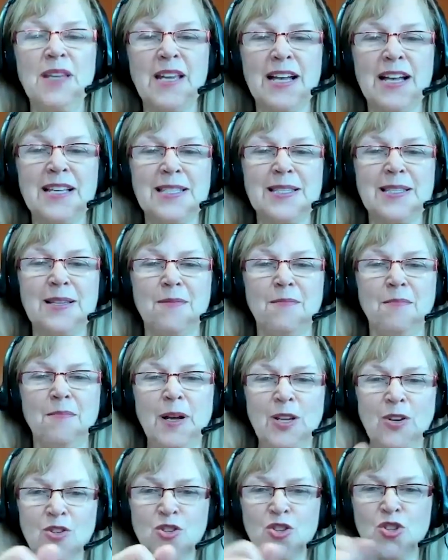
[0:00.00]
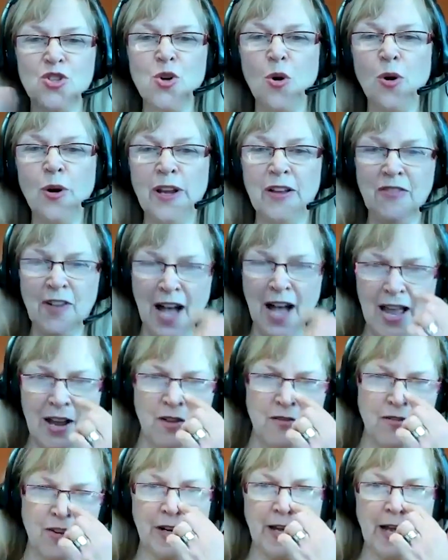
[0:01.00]
Yes, but your story of I
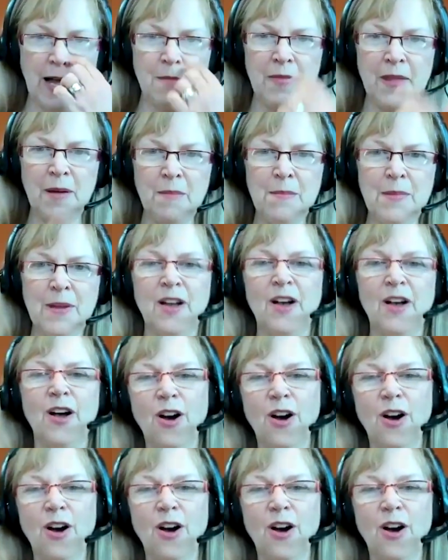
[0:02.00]
overcome them